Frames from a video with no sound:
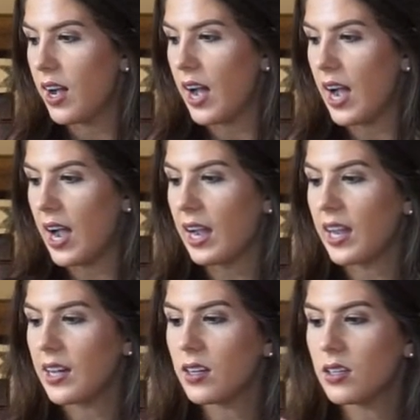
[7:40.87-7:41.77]

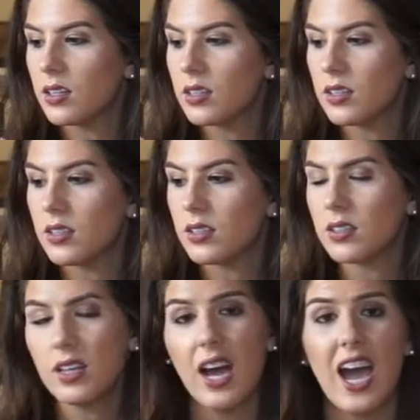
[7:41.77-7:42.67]
I
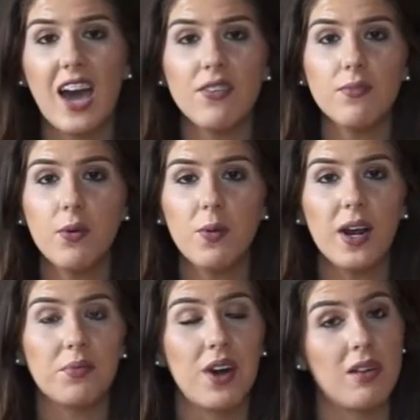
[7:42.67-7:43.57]
haven't been
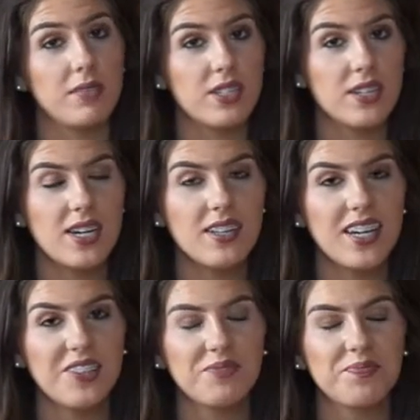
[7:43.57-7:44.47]
wearing primers
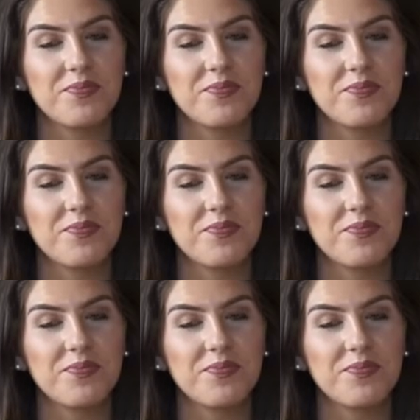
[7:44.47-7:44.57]
lately.